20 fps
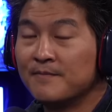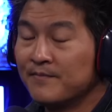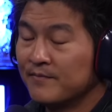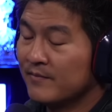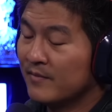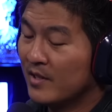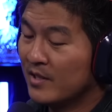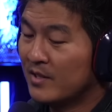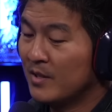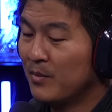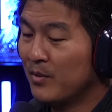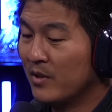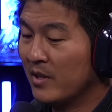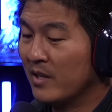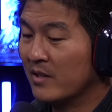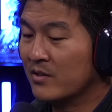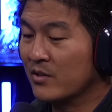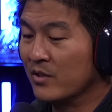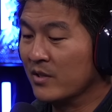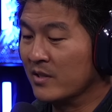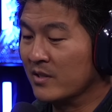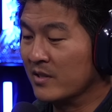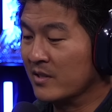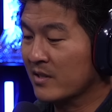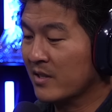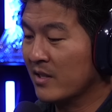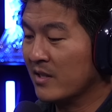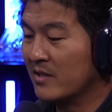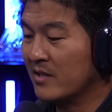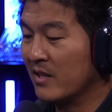The simple answer is, it's
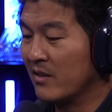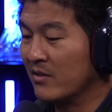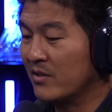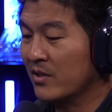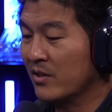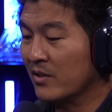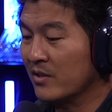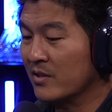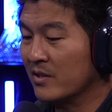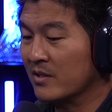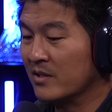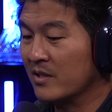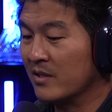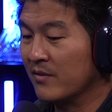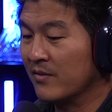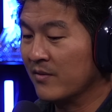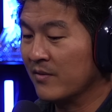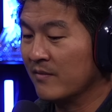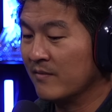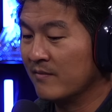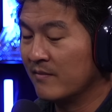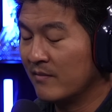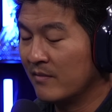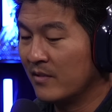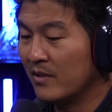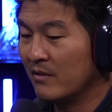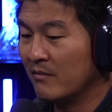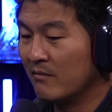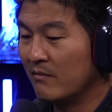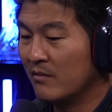going to sound terse, is if
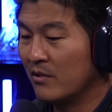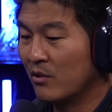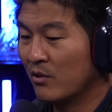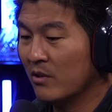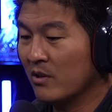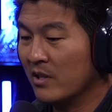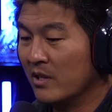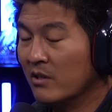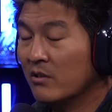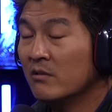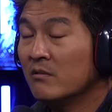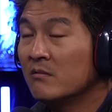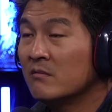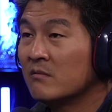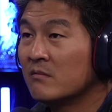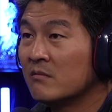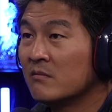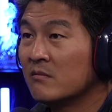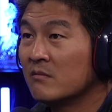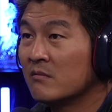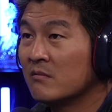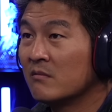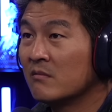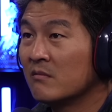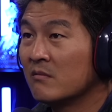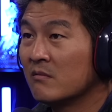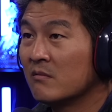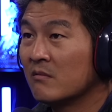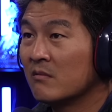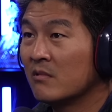you're illegal,
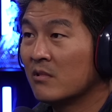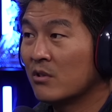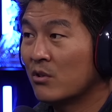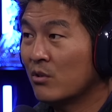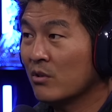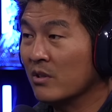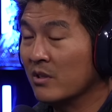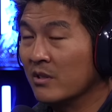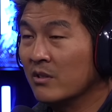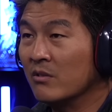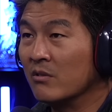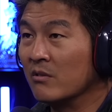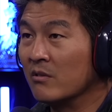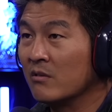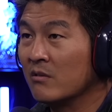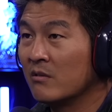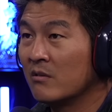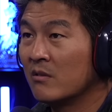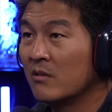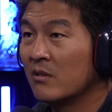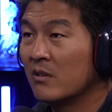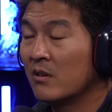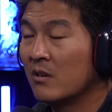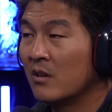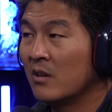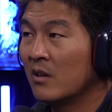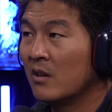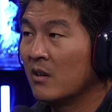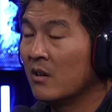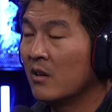you're illegal.
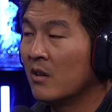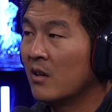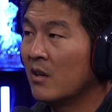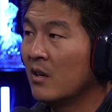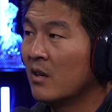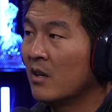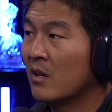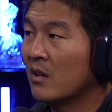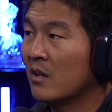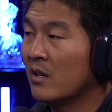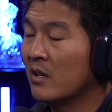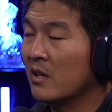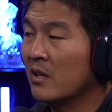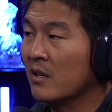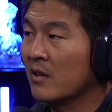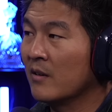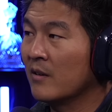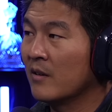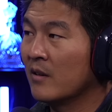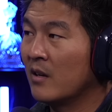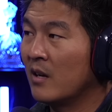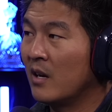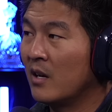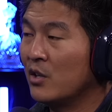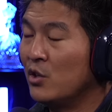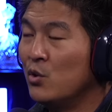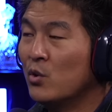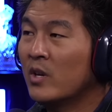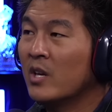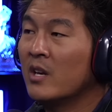Like,
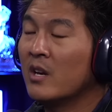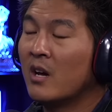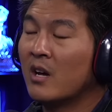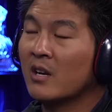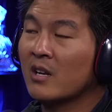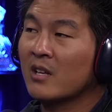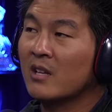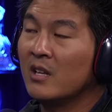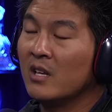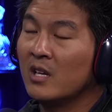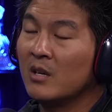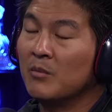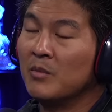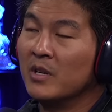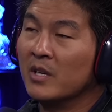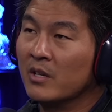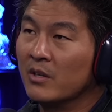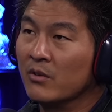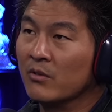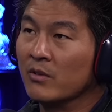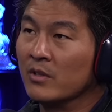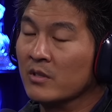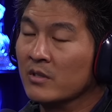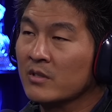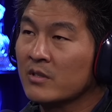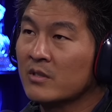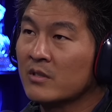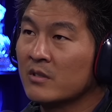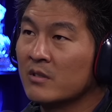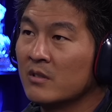you cannot claim
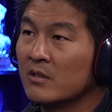ignorance.